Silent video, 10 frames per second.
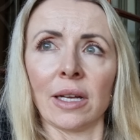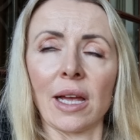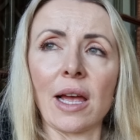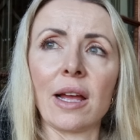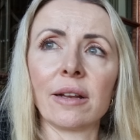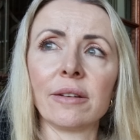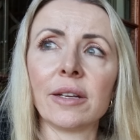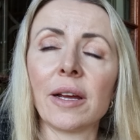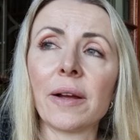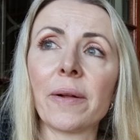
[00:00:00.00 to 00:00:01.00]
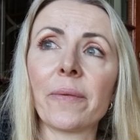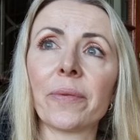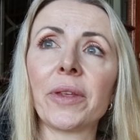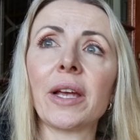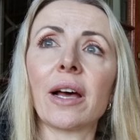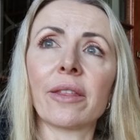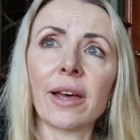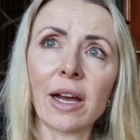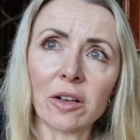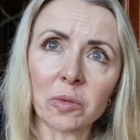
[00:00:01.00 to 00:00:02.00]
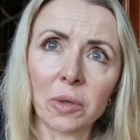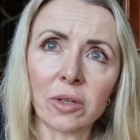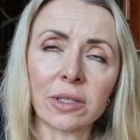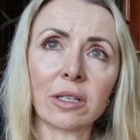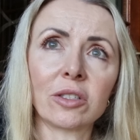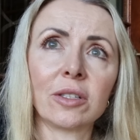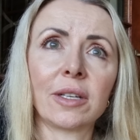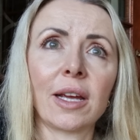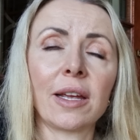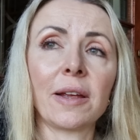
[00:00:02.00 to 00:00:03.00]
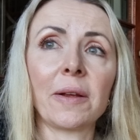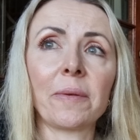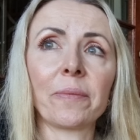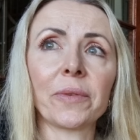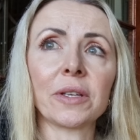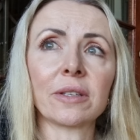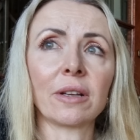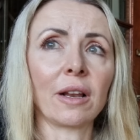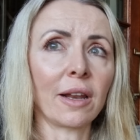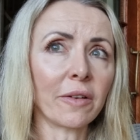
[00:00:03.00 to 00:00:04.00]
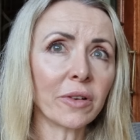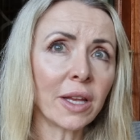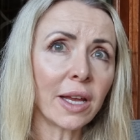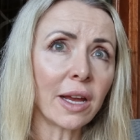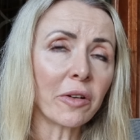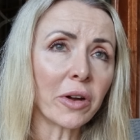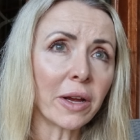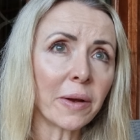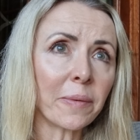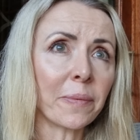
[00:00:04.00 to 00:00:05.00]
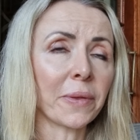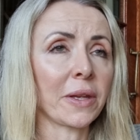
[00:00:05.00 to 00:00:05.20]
And the other house we looked at today is in a lovely area,